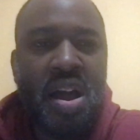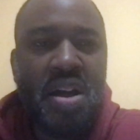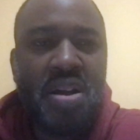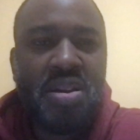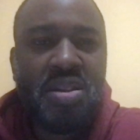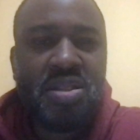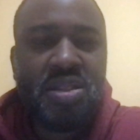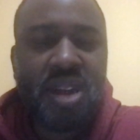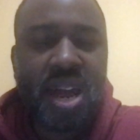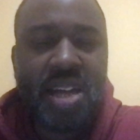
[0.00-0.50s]

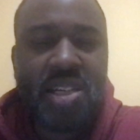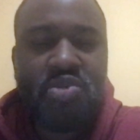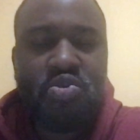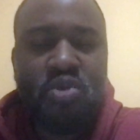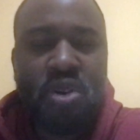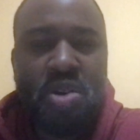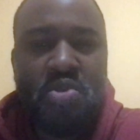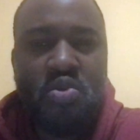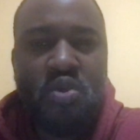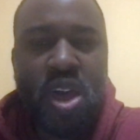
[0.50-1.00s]
So that's
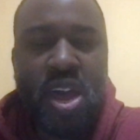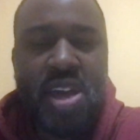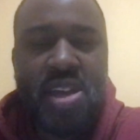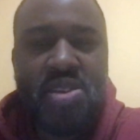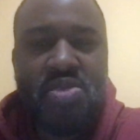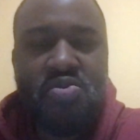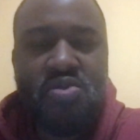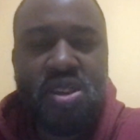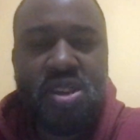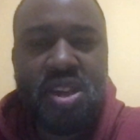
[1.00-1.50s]
one way
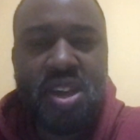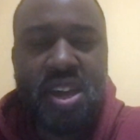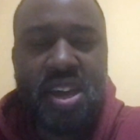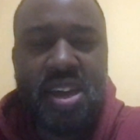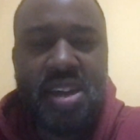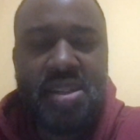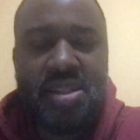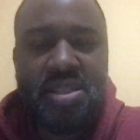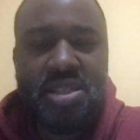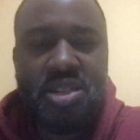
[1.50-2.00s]
you
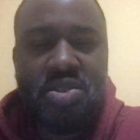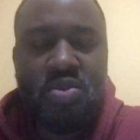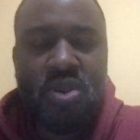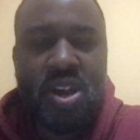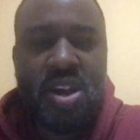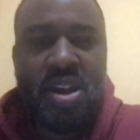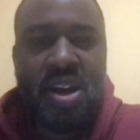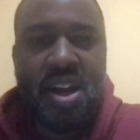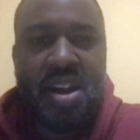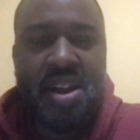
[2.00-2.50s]
can do
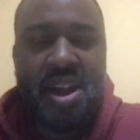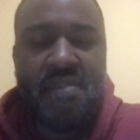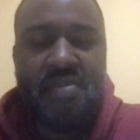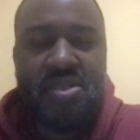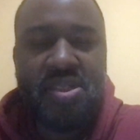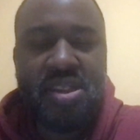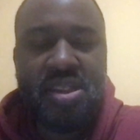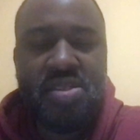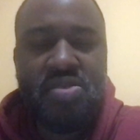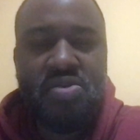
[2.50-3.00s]
it. Another
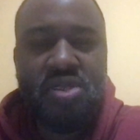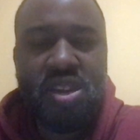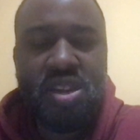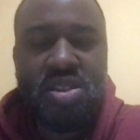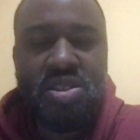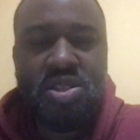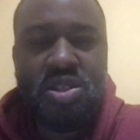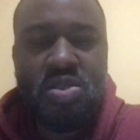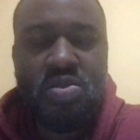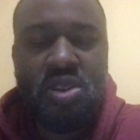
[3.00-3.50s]
thing you
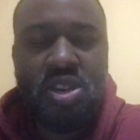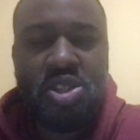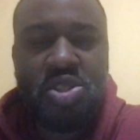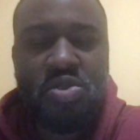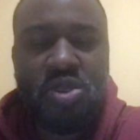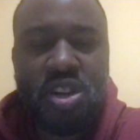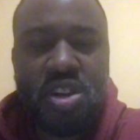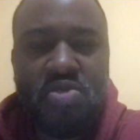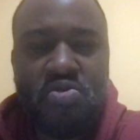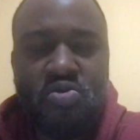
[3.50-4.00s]
can do is
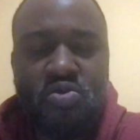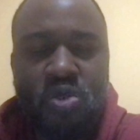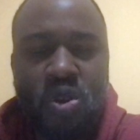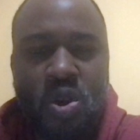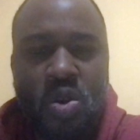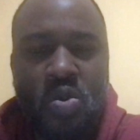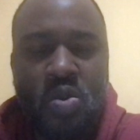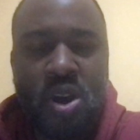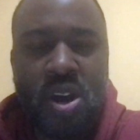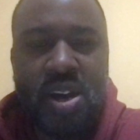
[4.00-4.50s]
you can
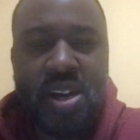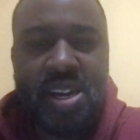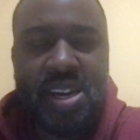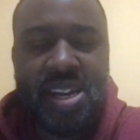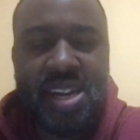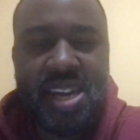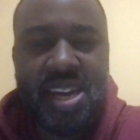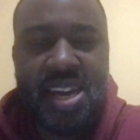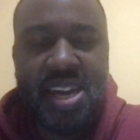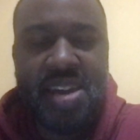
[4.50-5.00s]
roll
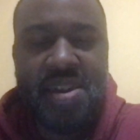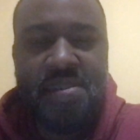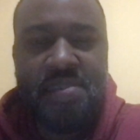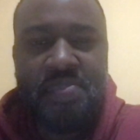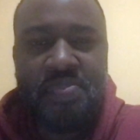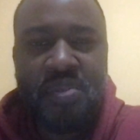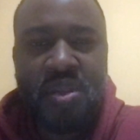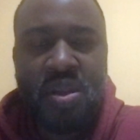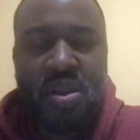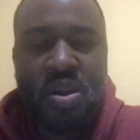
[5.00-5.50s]
again
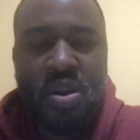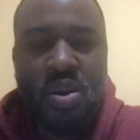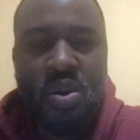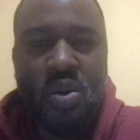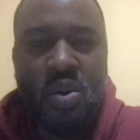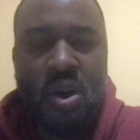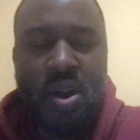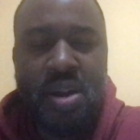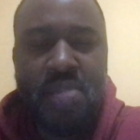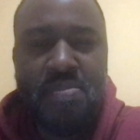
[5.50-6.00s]

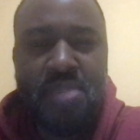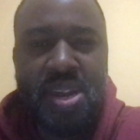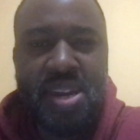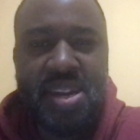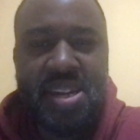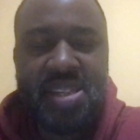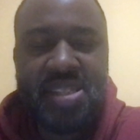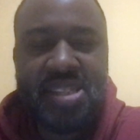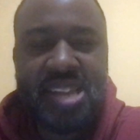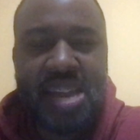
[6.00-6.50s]
on the
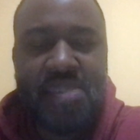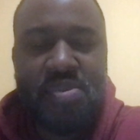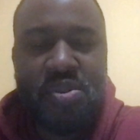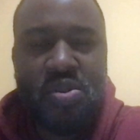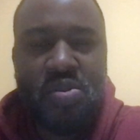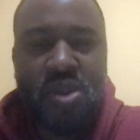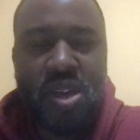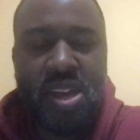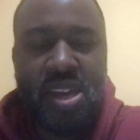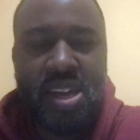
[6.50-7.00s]
meanings
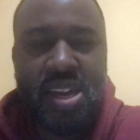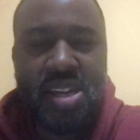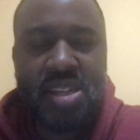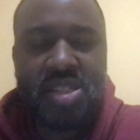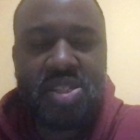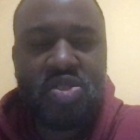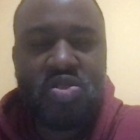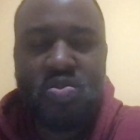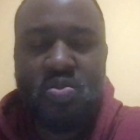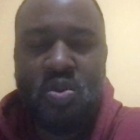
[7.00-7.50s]
table and
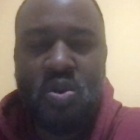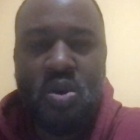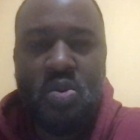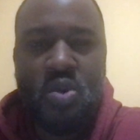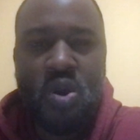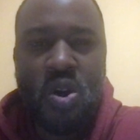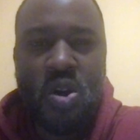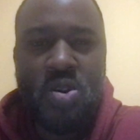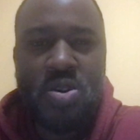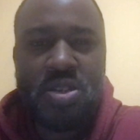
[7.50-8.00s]
get 2 more
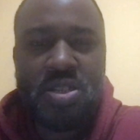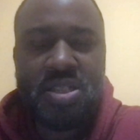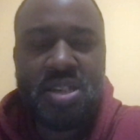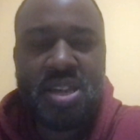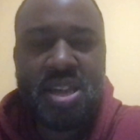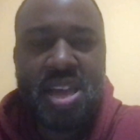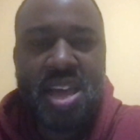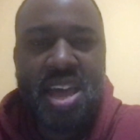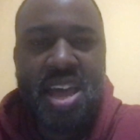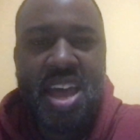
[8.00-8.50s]

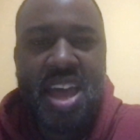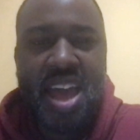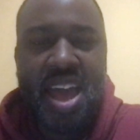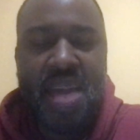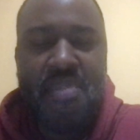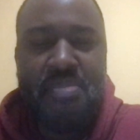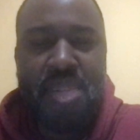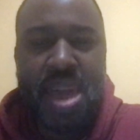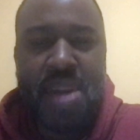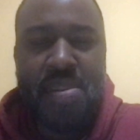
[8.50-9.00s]
words.
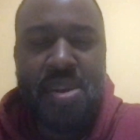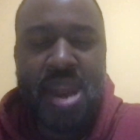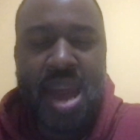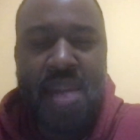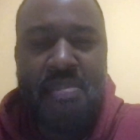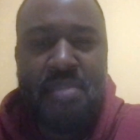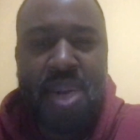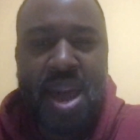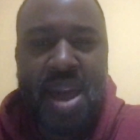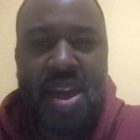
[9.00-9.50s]
And maybe
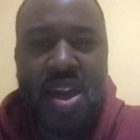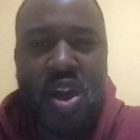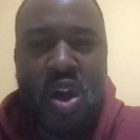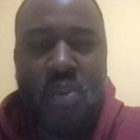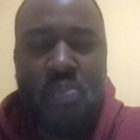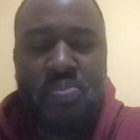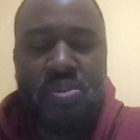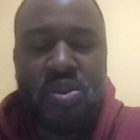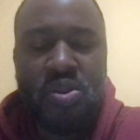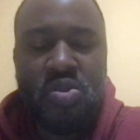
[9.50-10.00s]
that might
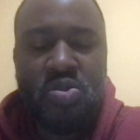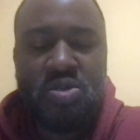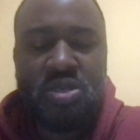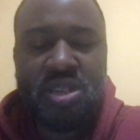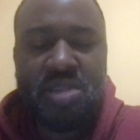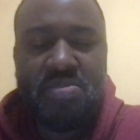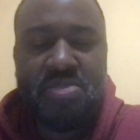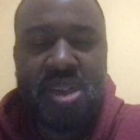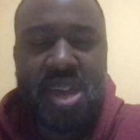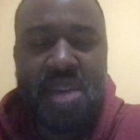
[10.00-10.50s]
help you
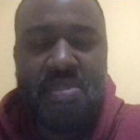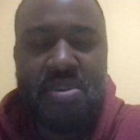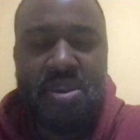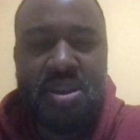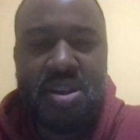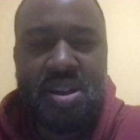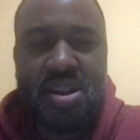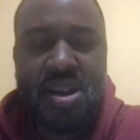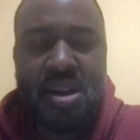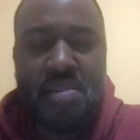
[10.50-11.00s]
to be able
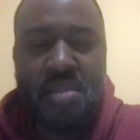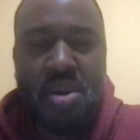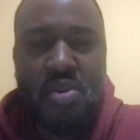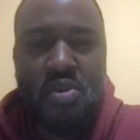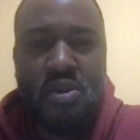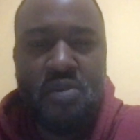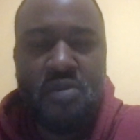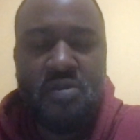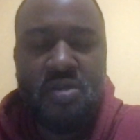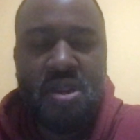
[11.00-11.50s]
to come up
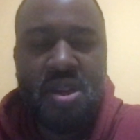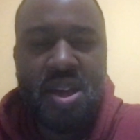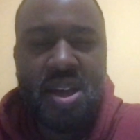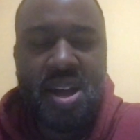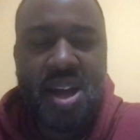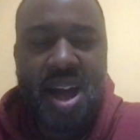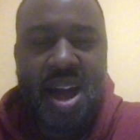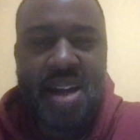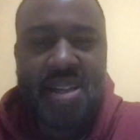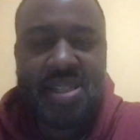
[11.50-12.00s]
with
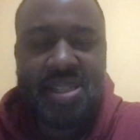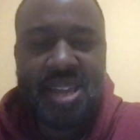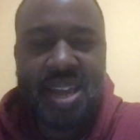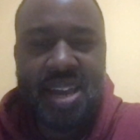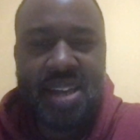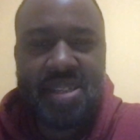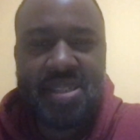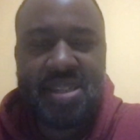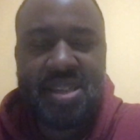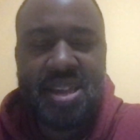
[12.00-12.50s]

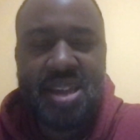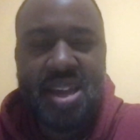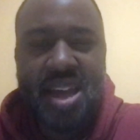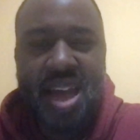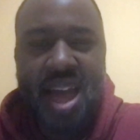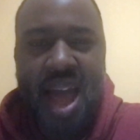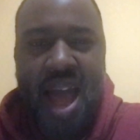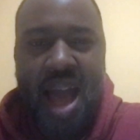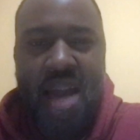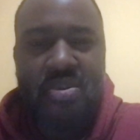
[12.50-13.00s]
context.
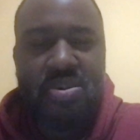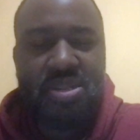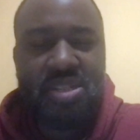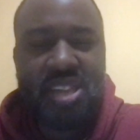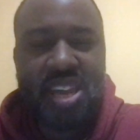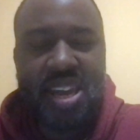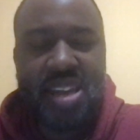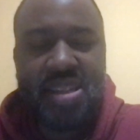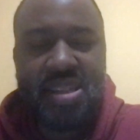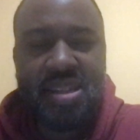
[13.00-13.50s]
I would
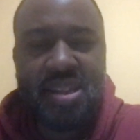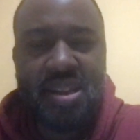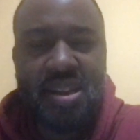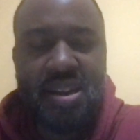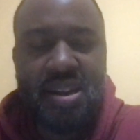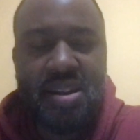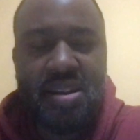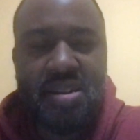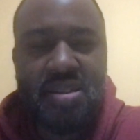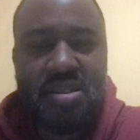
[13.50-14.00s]
take
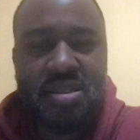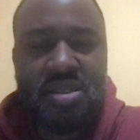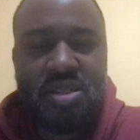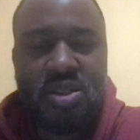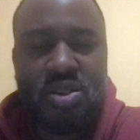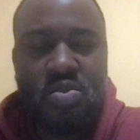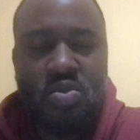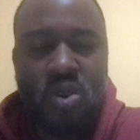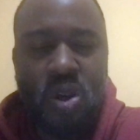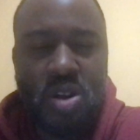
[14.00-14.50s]
the
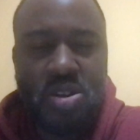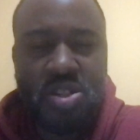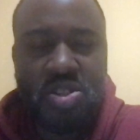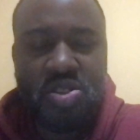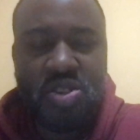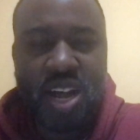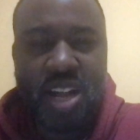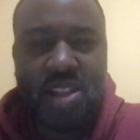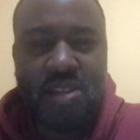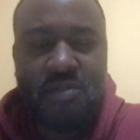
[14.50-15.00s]
2 words that
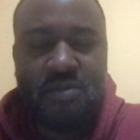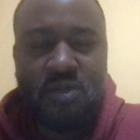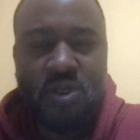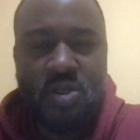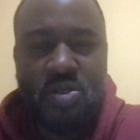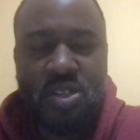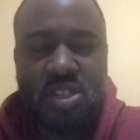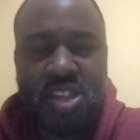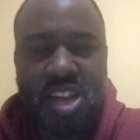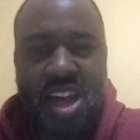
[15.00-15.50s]
you got the
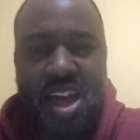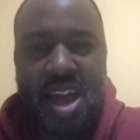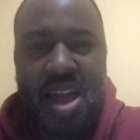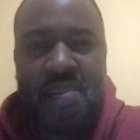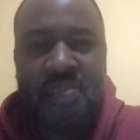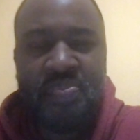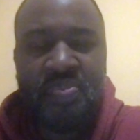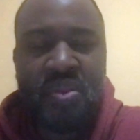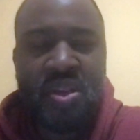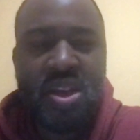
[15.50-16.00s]
first
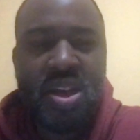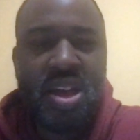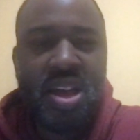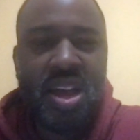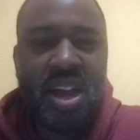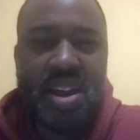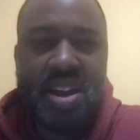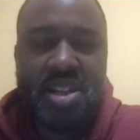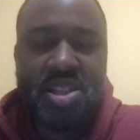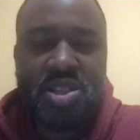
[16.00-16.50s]
time
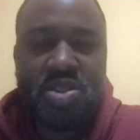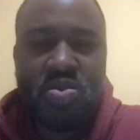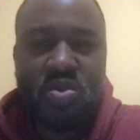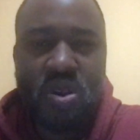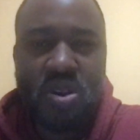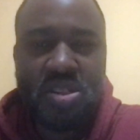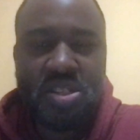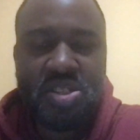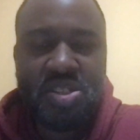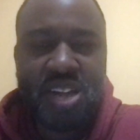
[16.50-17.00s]
and the 2
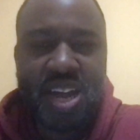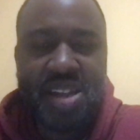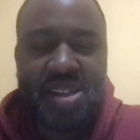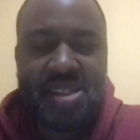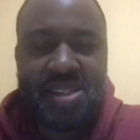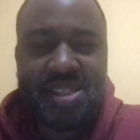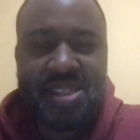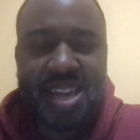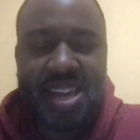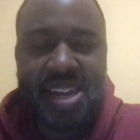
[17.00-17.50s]
words that you got
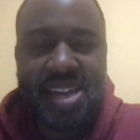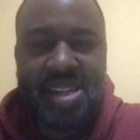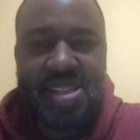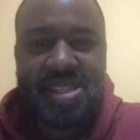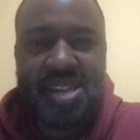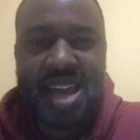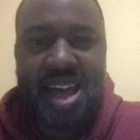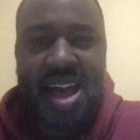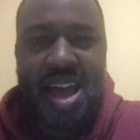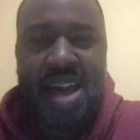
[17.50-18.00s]
the second
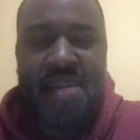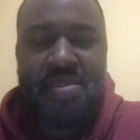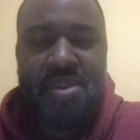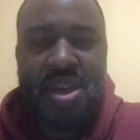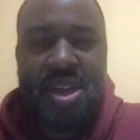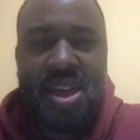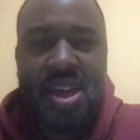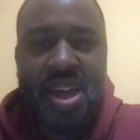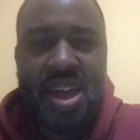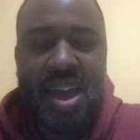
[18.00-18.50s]
time
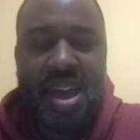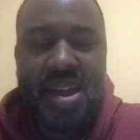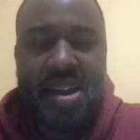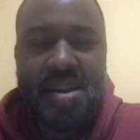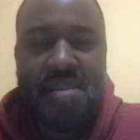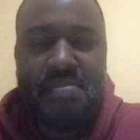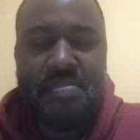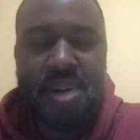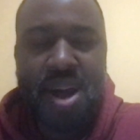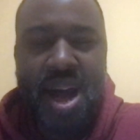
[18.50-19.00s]
and
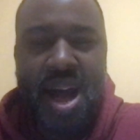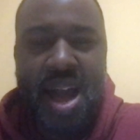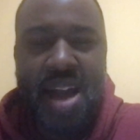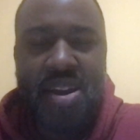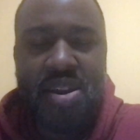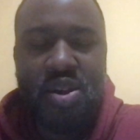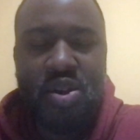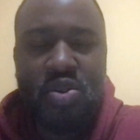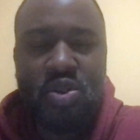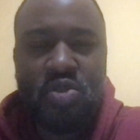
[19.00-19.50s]

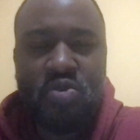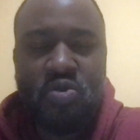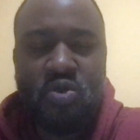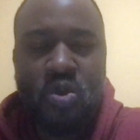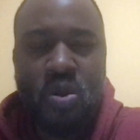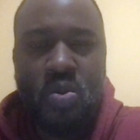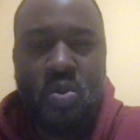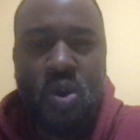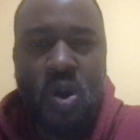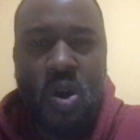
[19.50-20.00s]
combine those
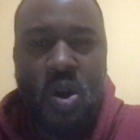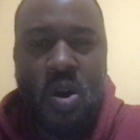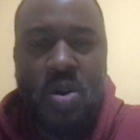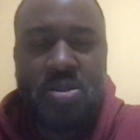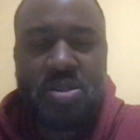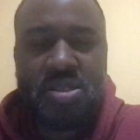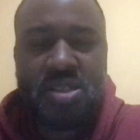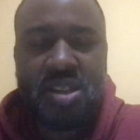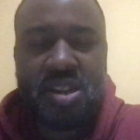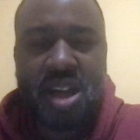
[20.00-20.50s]
4
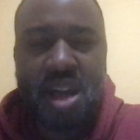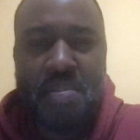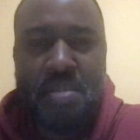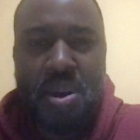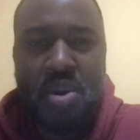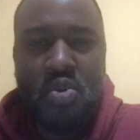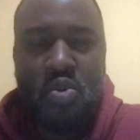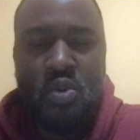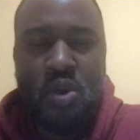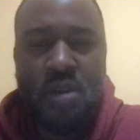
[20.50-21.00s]
words to come
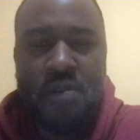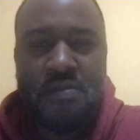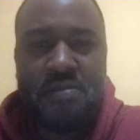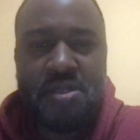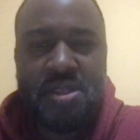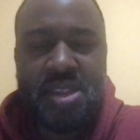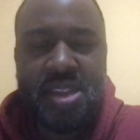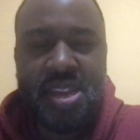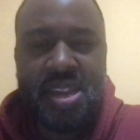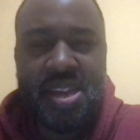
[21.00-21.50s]
up
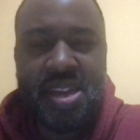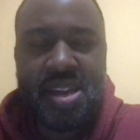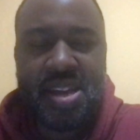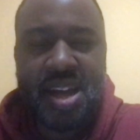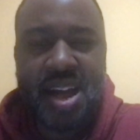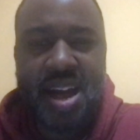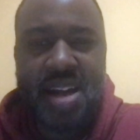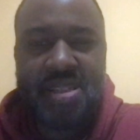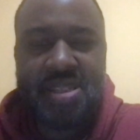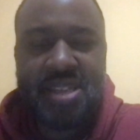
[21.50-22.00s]
with the
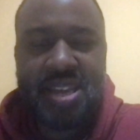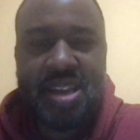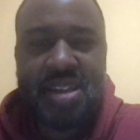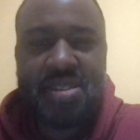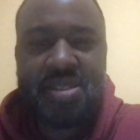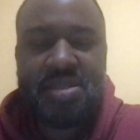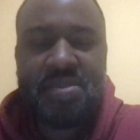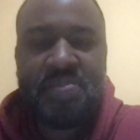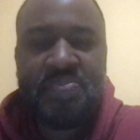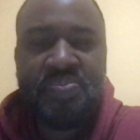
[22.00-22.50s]
context.